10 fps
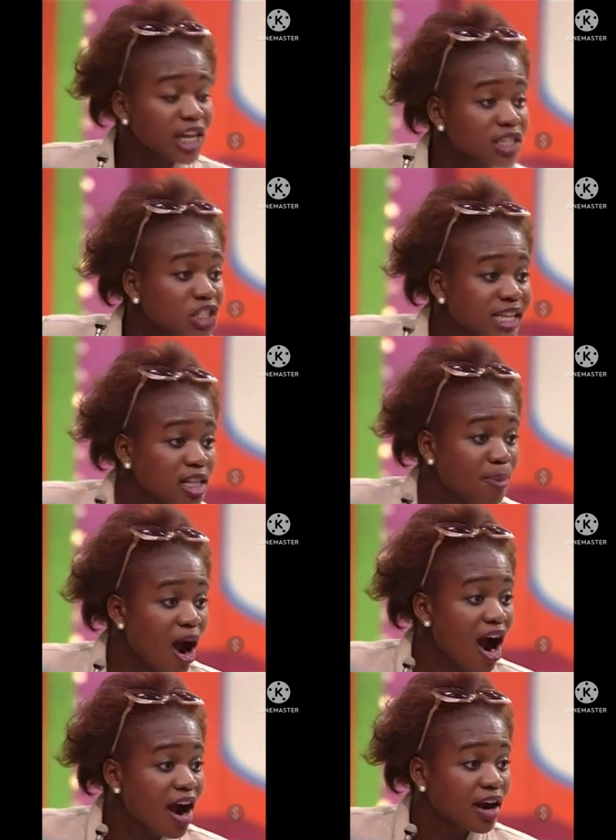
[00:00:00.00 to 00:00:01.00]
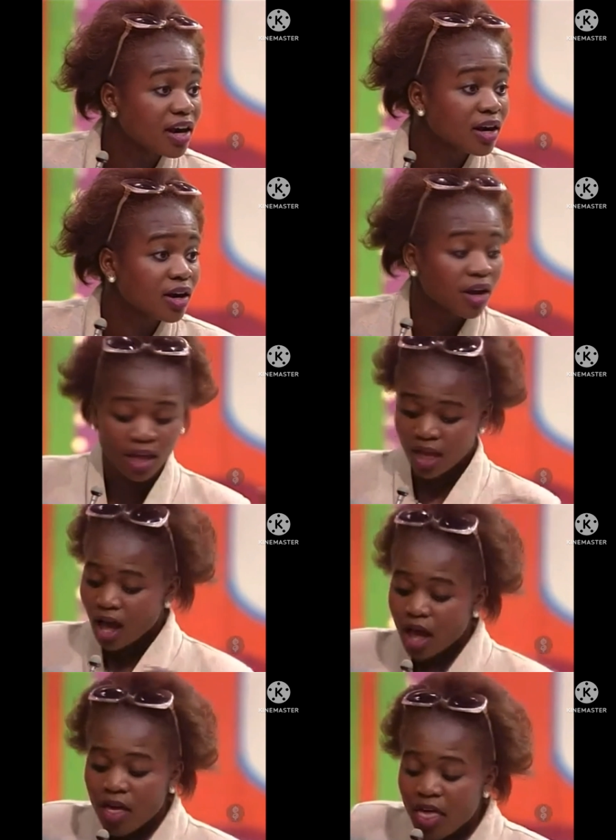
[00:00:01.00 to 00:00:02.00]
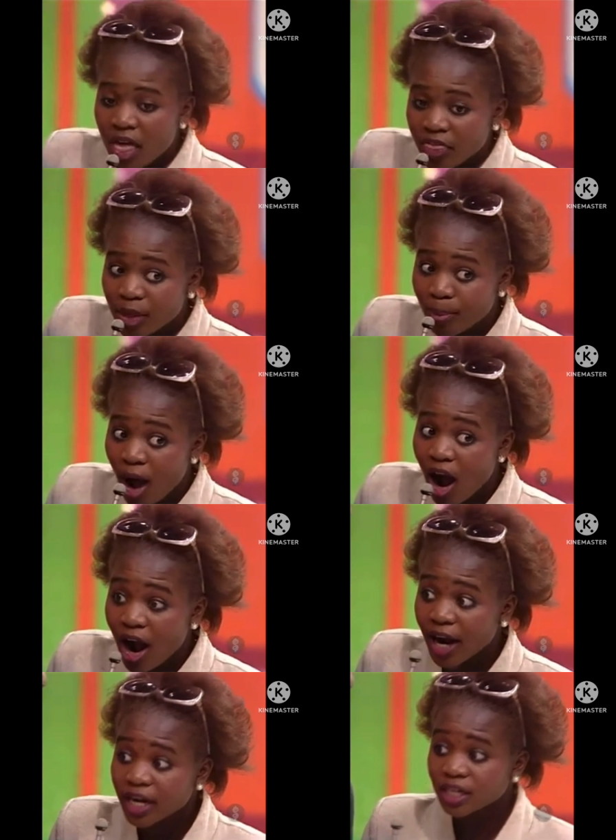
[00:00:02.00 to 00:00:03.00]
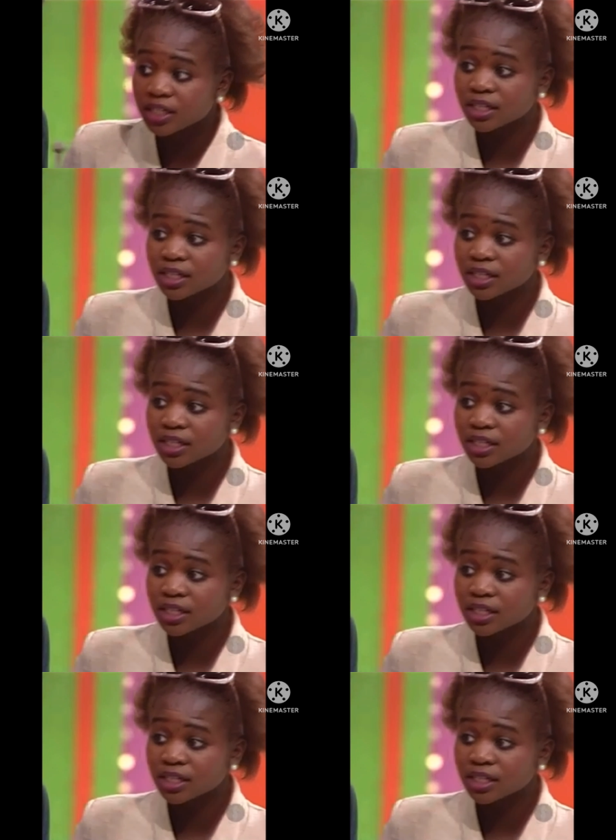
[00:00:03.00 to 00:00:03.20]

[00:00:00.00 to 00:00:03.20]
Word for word: you say the bar? The bar. The bar.